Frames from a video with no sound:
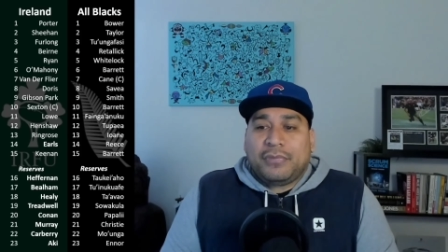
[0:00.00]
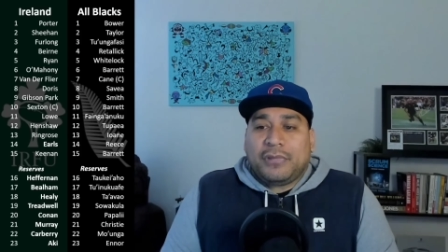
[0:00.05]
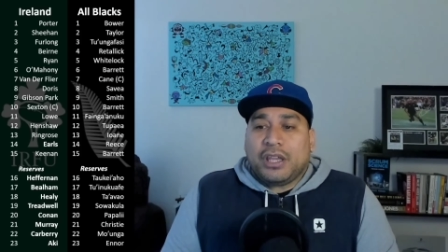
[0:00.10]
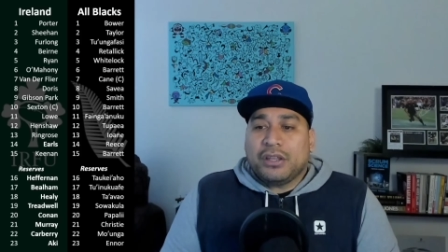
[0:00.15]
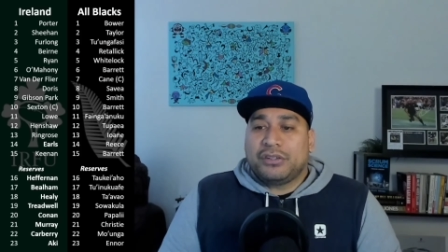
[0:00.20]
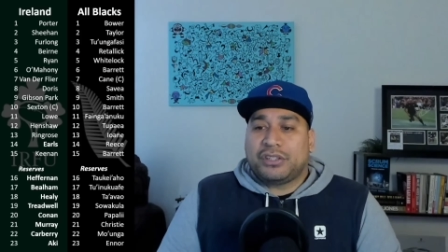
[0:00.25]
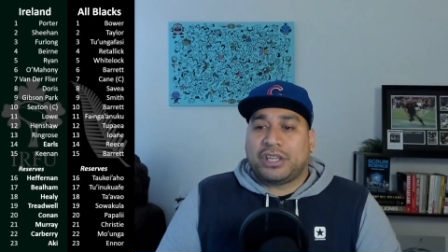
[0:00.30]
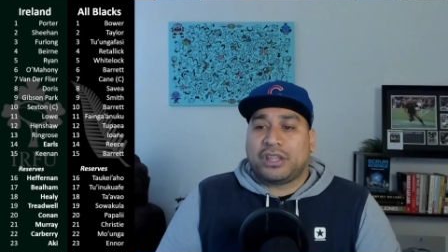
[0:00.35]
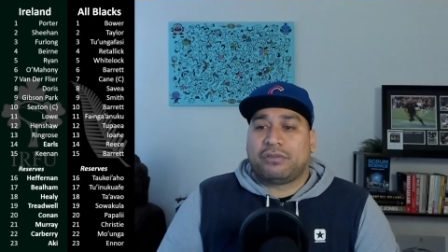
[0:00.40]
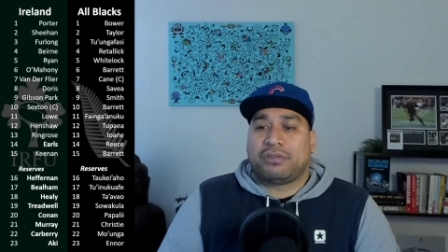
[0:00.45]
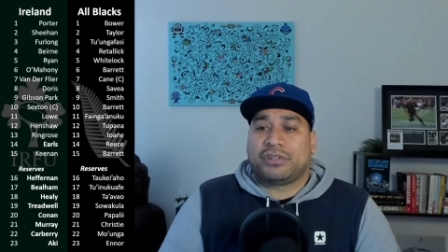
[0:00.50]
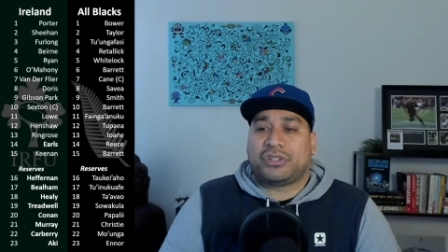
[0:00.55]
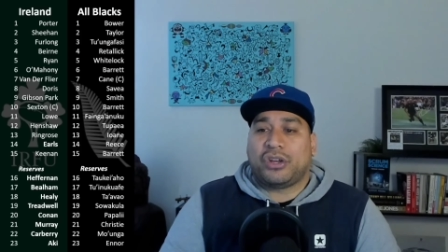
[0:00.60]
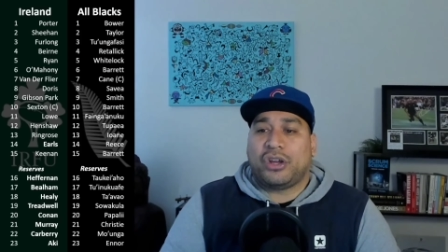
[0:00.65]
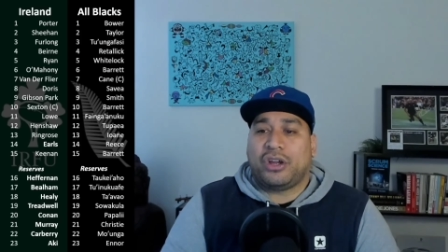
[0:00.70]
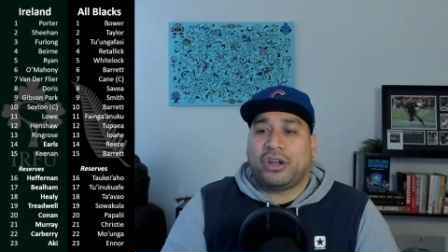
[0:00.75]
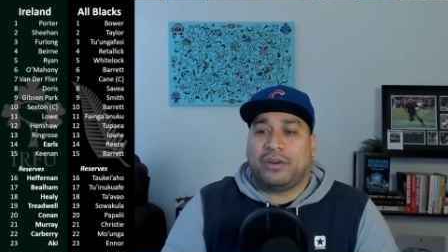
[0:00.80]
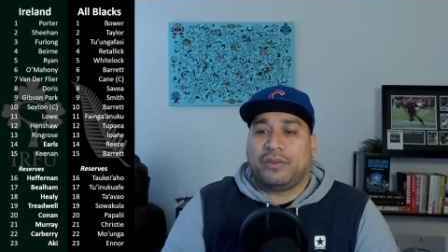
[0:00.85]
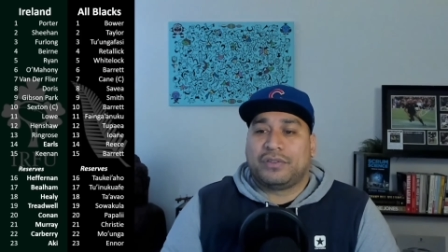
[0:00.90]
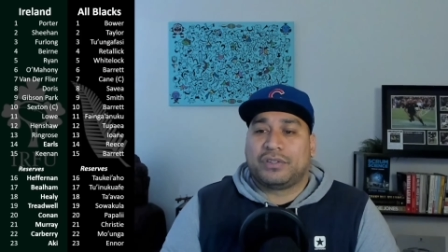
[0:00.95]
To the
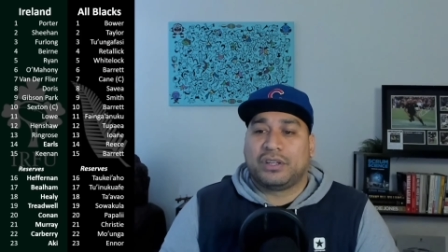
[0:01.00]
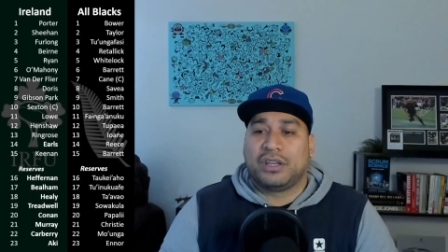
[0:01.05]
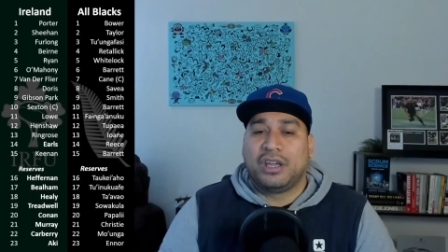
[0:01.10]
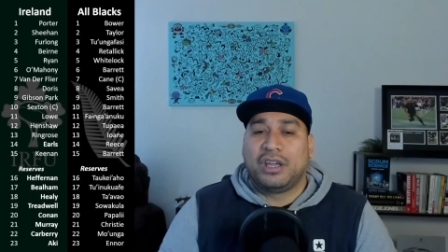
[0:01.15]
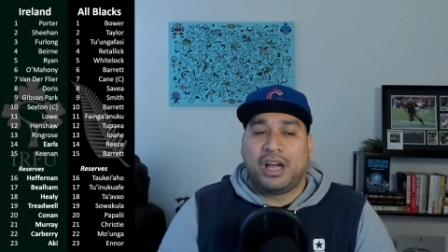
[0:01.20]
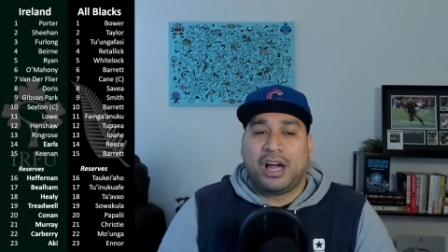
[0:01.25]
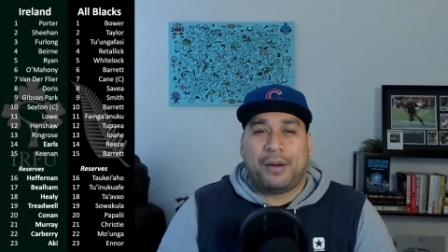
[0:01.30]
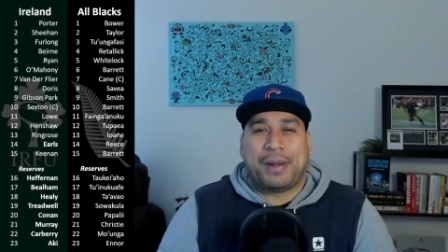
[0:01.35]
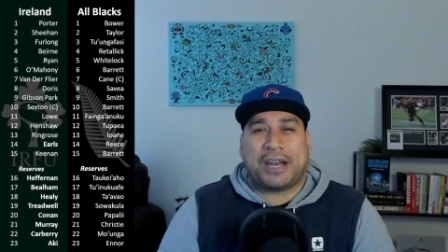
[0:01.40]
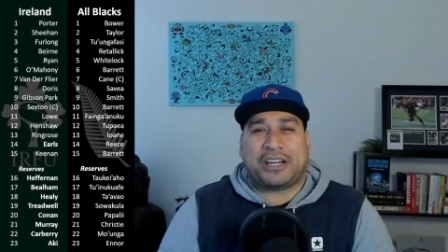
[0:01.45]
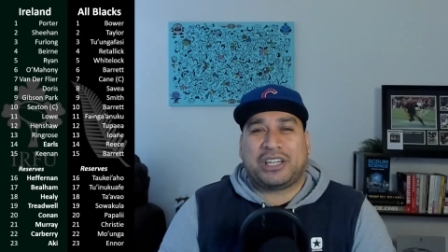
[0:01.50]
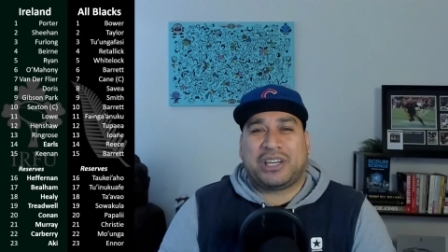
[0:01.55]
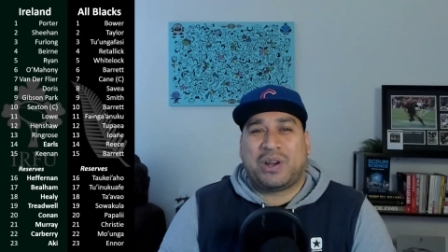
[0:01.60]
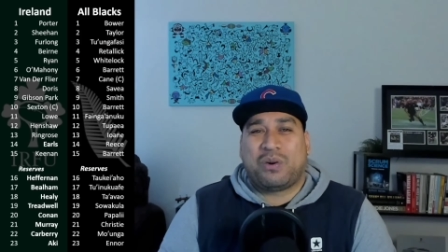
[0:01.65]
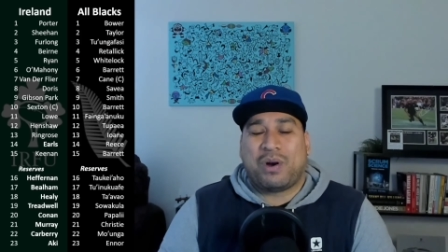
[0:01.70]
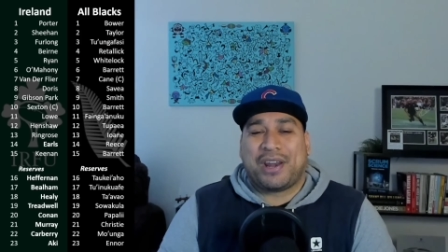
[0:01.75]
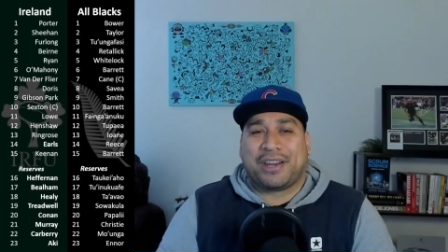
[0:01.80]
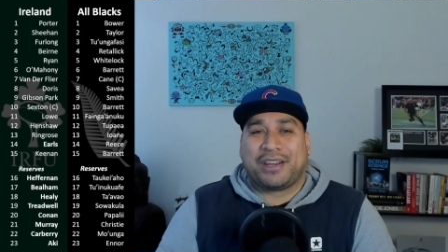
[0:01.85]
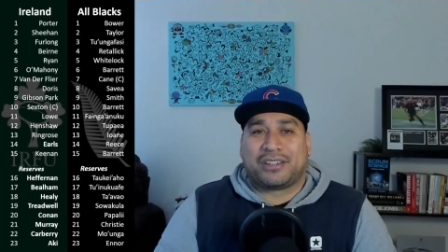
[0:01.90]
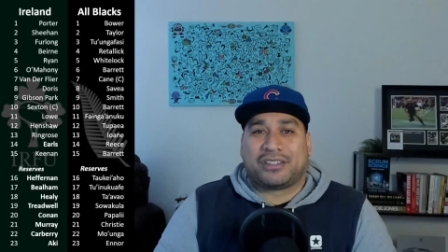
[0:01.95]
reserves, I'm actually
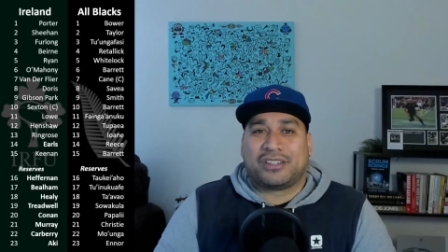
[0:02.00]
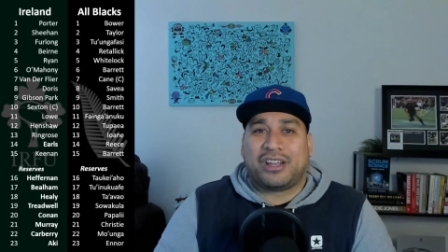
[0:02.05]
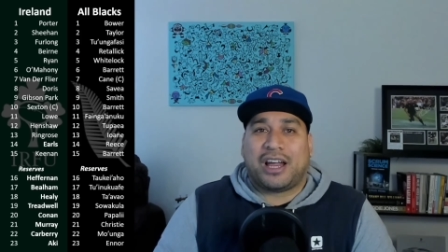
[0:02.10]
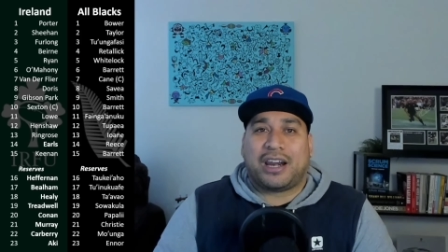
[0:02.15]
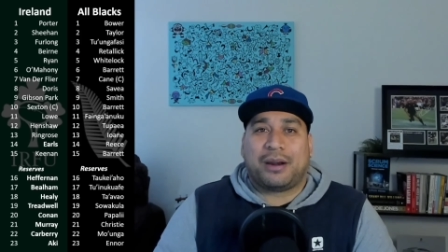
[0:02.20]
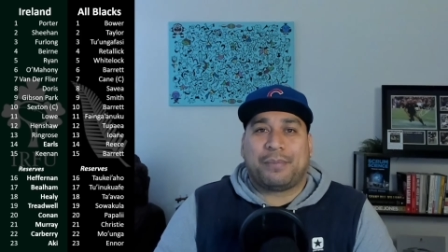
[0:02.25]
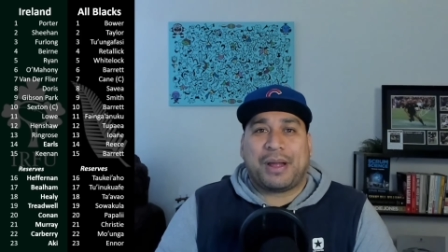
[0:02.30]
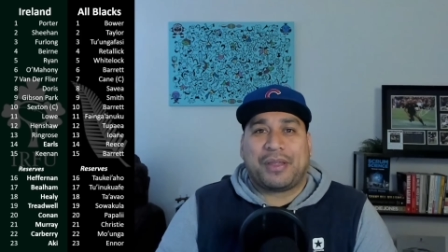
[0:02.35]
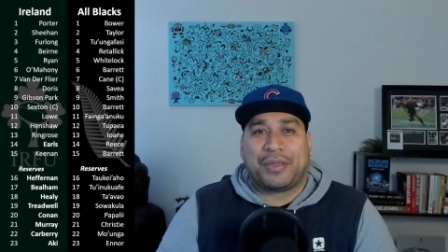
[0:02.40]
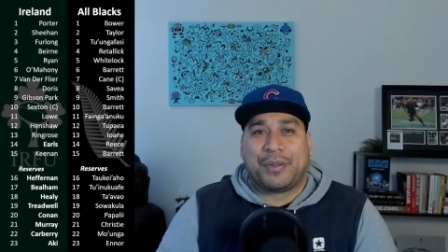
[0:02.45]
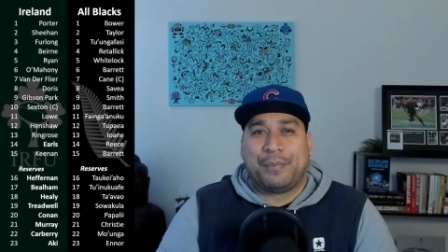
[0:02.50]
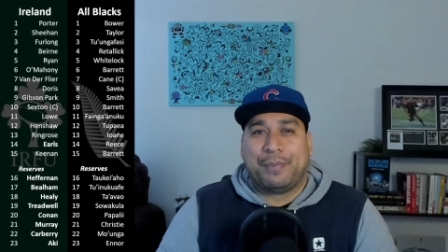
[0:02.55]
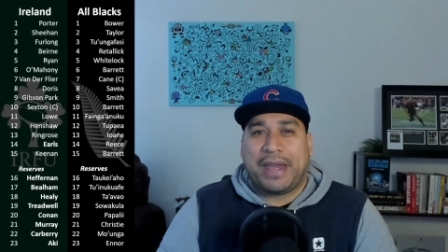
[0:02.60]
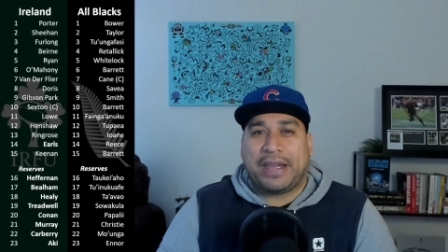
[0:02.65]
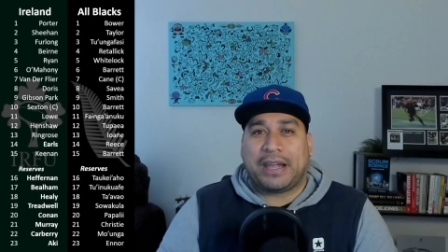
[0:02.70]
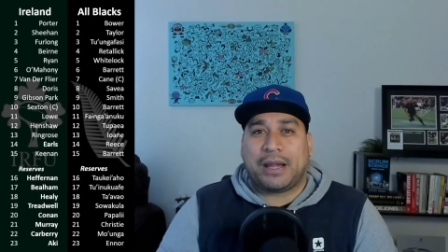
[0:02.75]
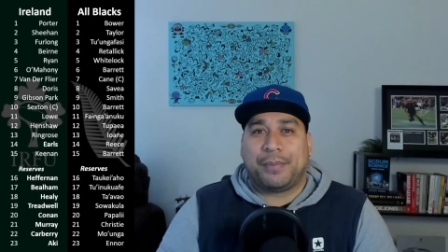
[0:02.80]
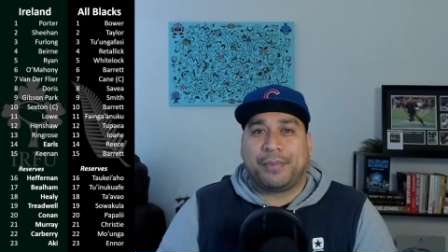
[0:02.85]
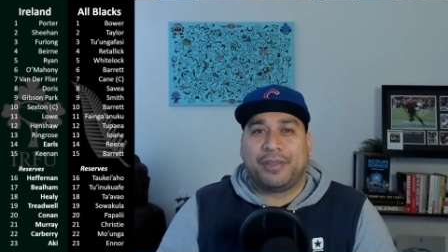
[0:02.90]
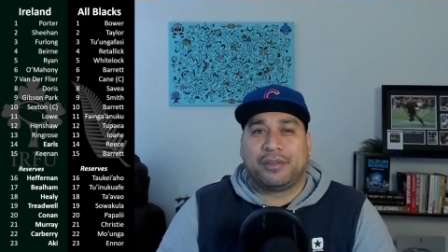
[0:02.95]
quite excited about the
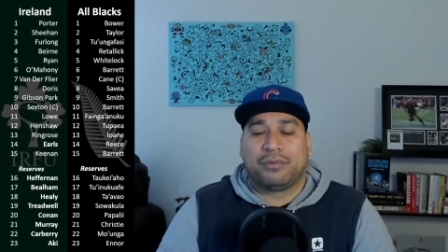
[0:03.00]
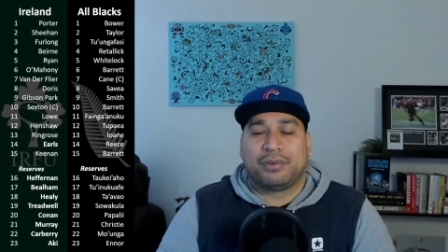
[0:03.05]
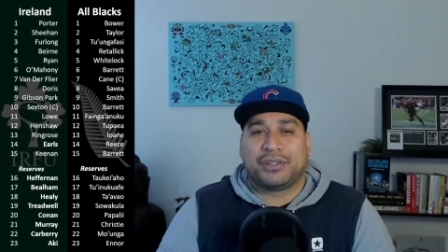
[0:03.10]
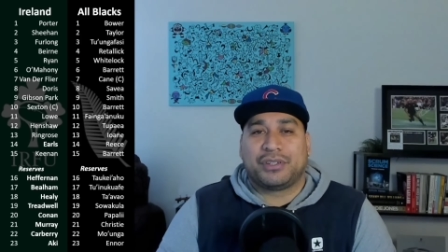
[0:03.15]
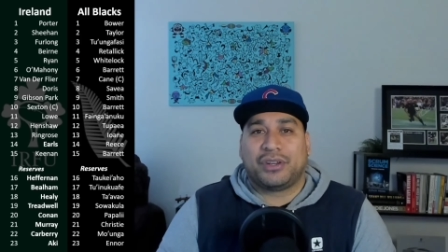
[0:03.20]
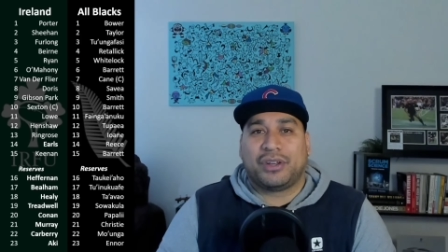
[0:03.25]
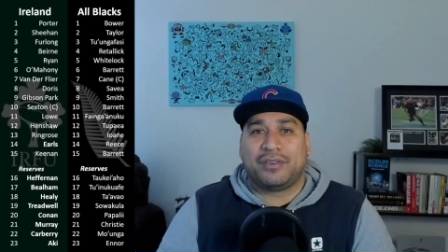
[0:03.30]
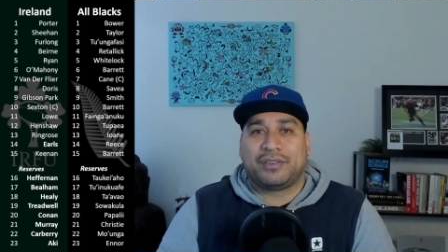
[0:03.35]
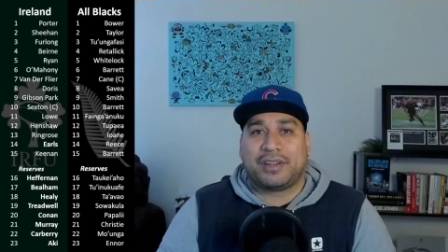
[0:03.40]
makeup of the reserves.